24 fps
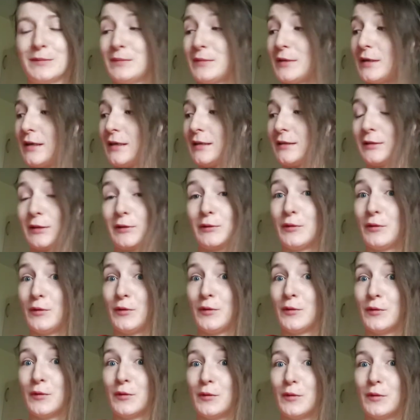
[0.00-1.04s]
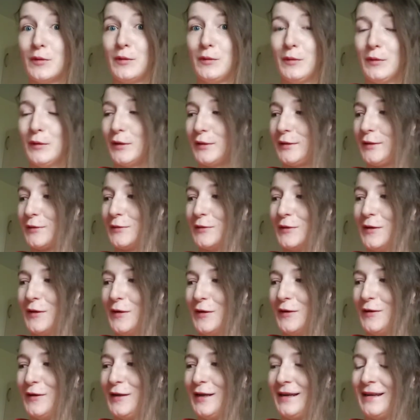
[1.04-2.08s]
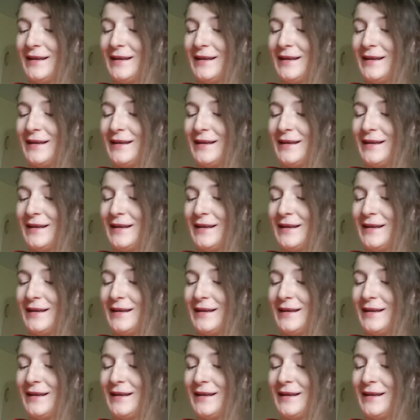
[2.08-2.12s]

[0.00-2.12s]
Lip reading: but I don't know what's going on.